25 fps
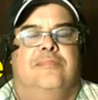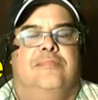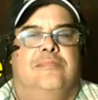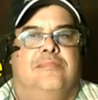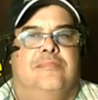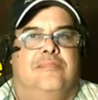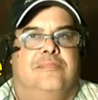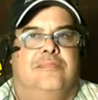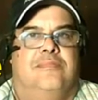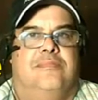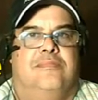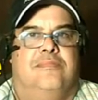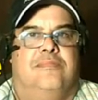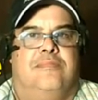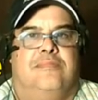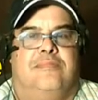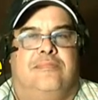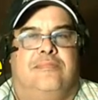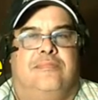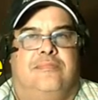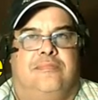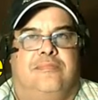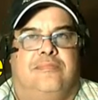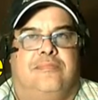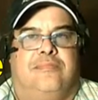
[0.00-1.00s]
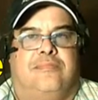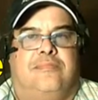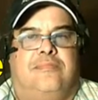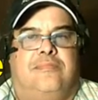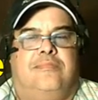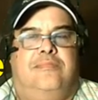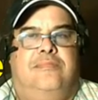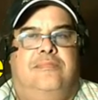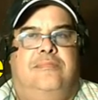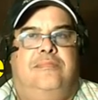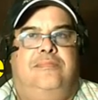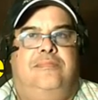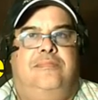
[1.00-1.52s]

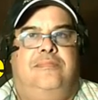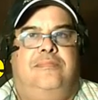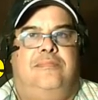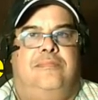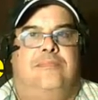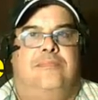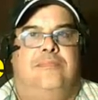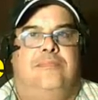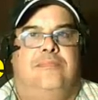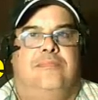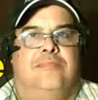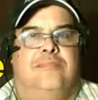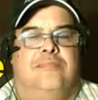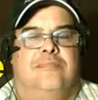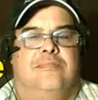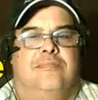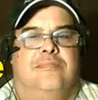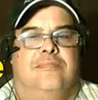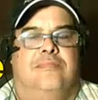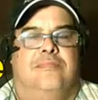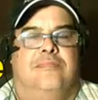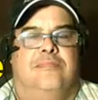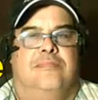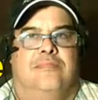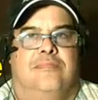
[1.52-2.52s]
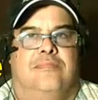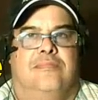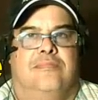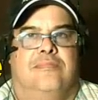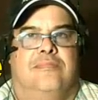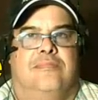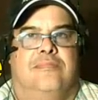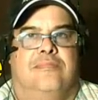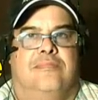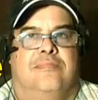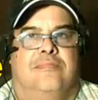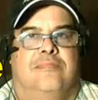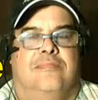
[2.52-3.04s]

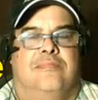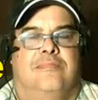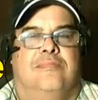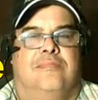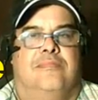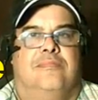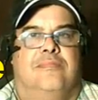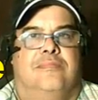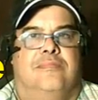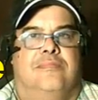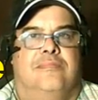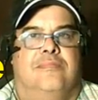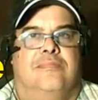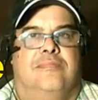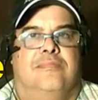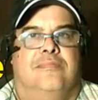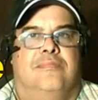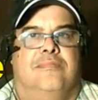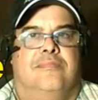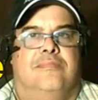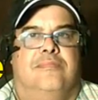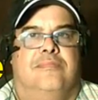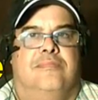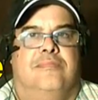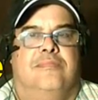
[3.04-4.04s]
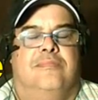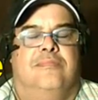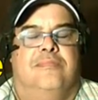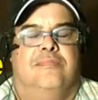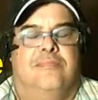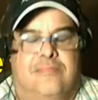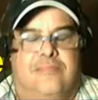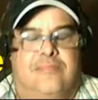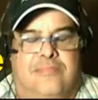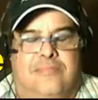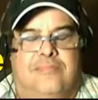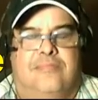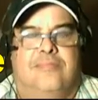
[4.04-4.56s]

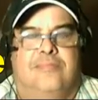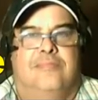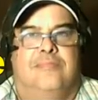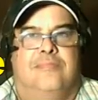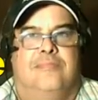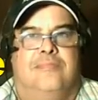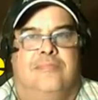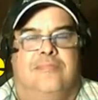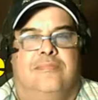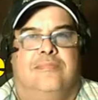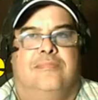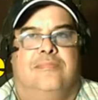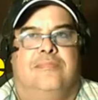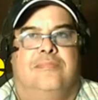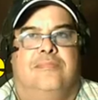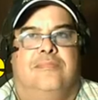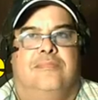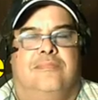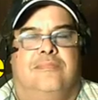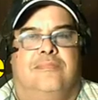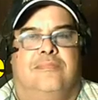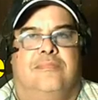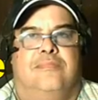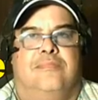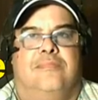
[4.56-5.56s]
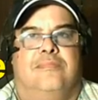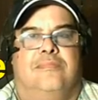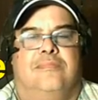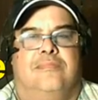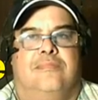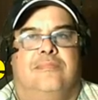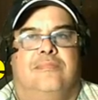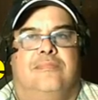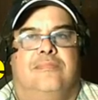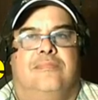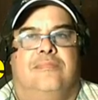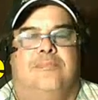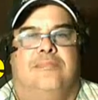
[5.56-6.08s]

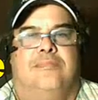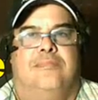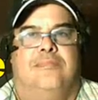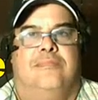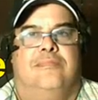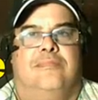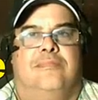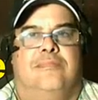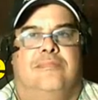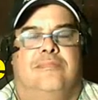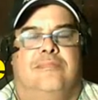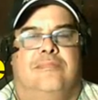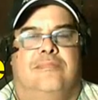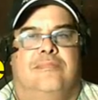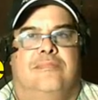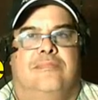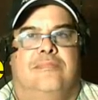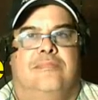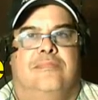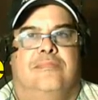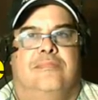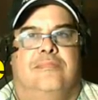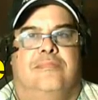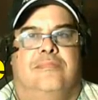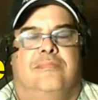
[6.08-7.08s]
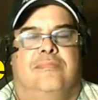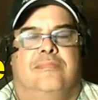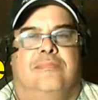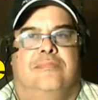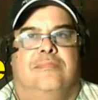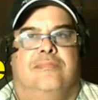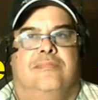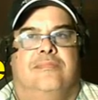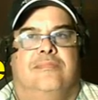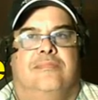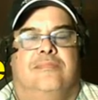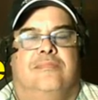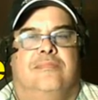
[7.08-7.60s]

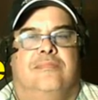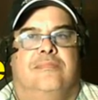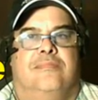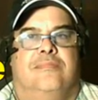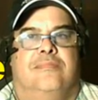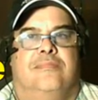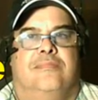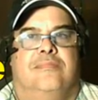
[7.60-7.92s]
No words are spoken by the person on screen.